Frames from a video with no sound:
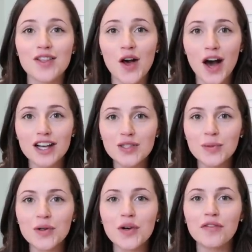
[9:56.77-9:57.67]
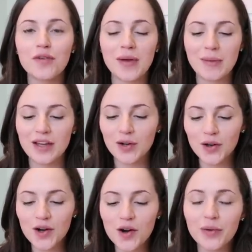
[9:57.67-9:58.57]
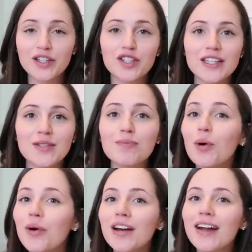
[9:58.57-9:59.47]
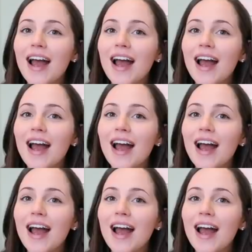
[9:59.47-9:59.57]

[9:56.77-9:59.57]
to the hospital for baby girl when she's born.